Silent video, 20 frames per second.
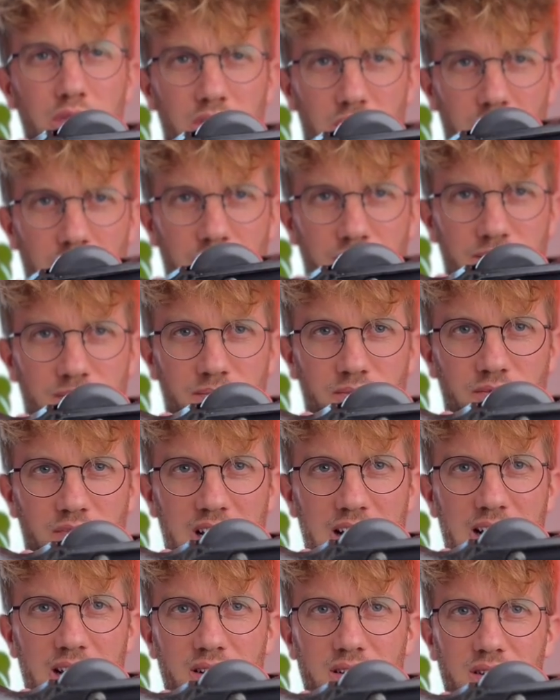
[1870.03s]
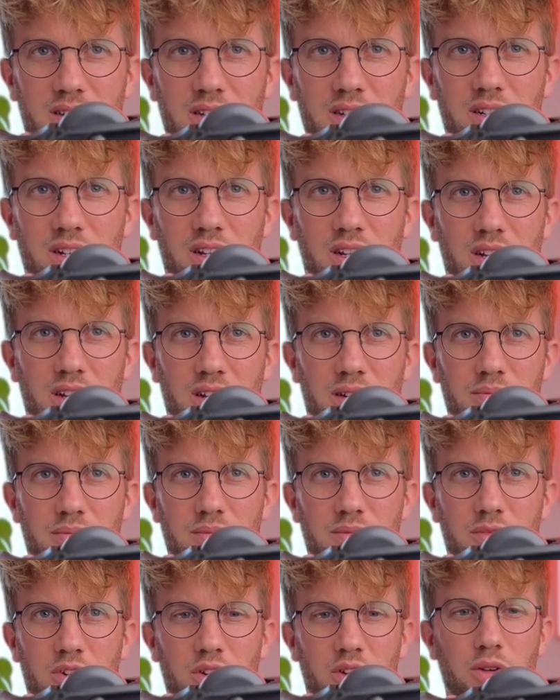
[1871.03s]
on a flat,
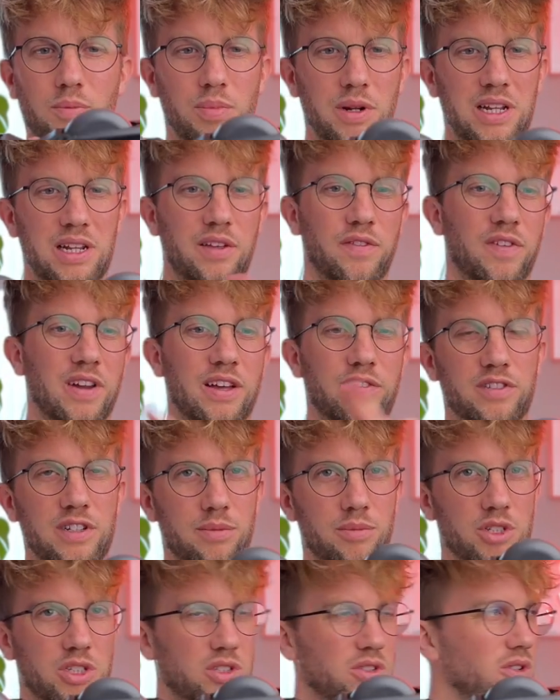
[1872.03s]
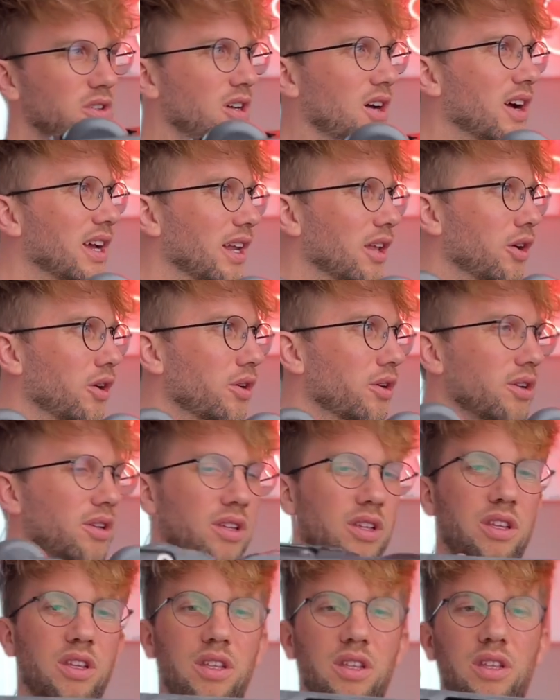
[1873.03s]
um, on a completely flat frame that's not high-low
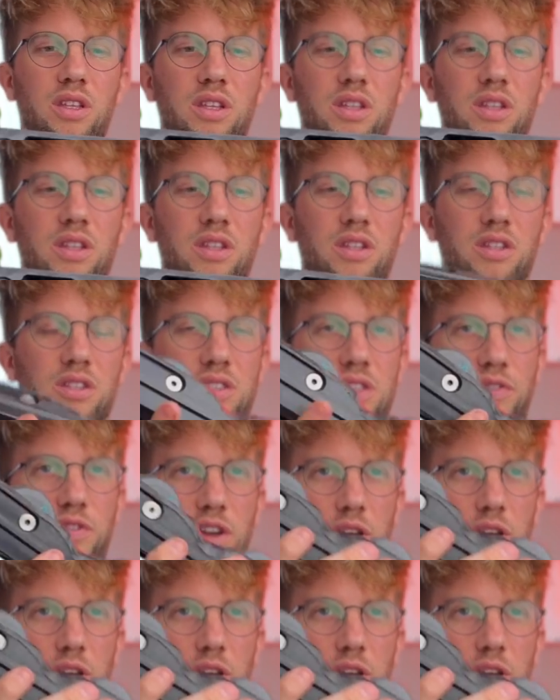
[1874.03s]
because they fit